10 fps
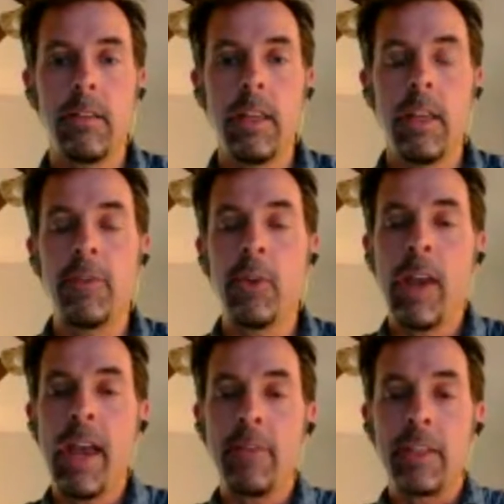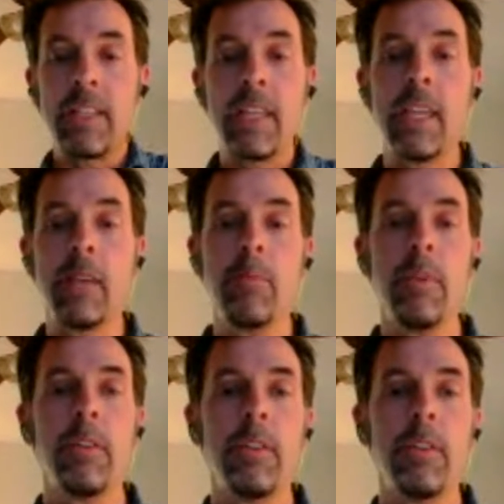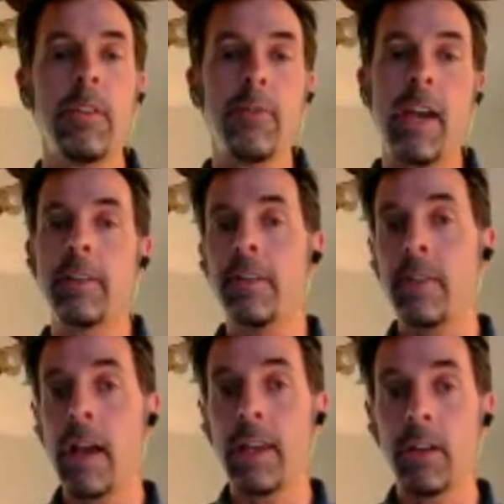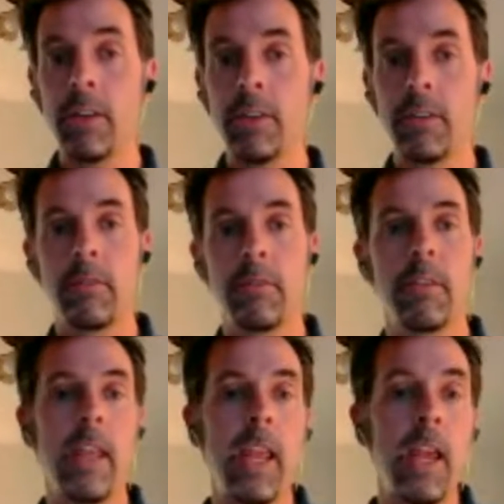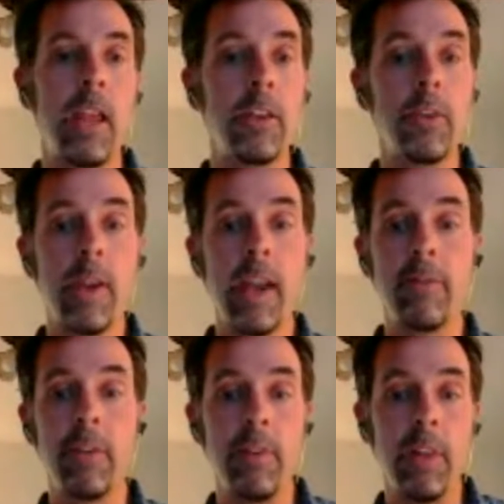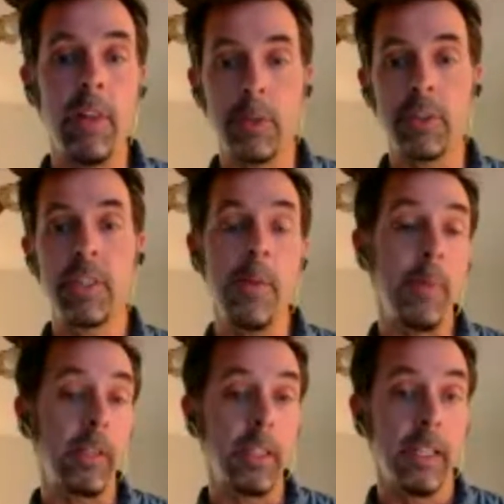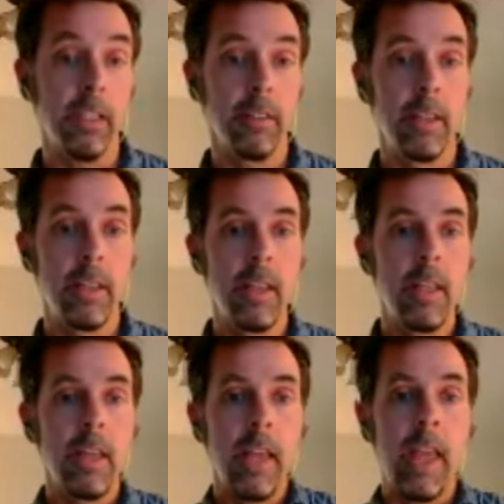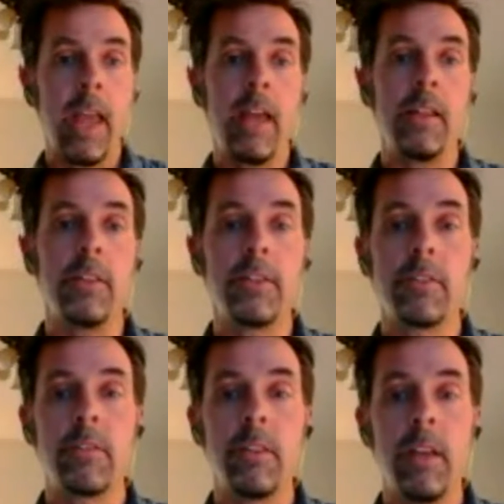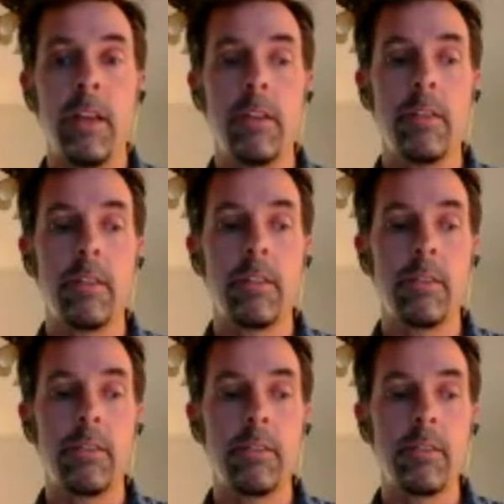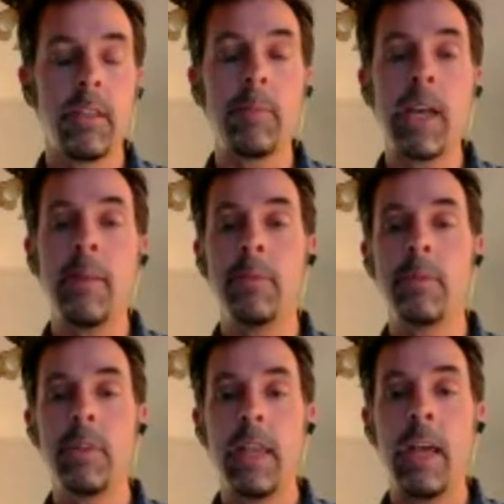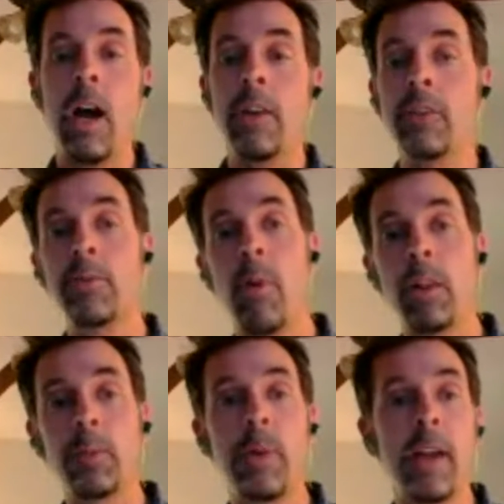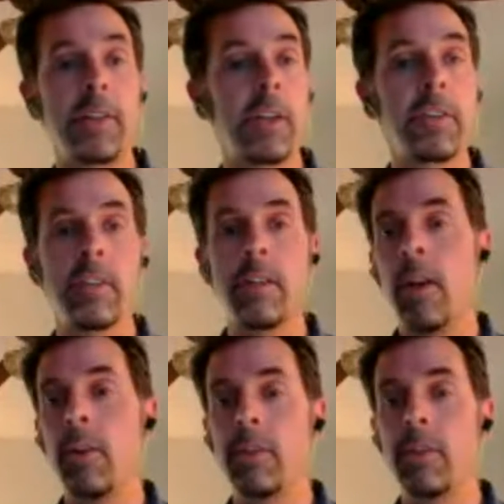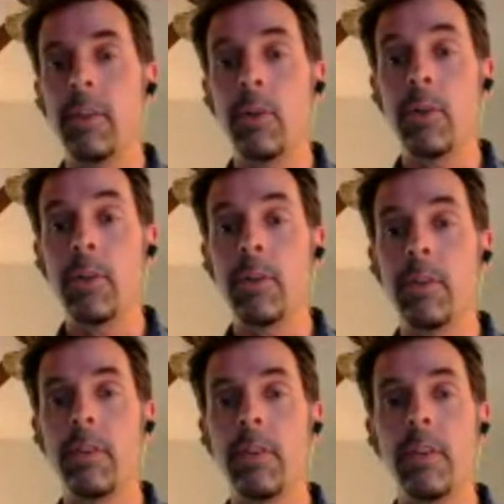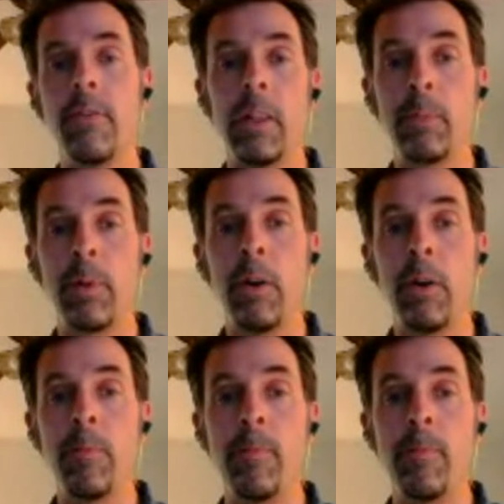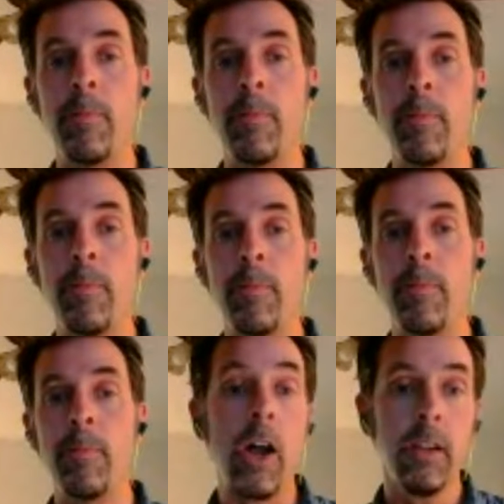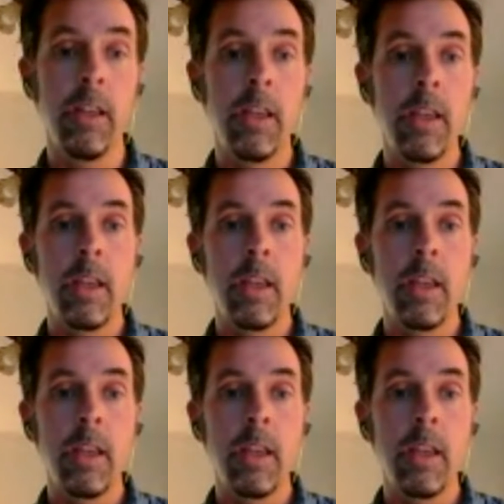If you have a team, you've got designers, and you have developers typically, and sometimes on smaller projects, your developer may also be a designer.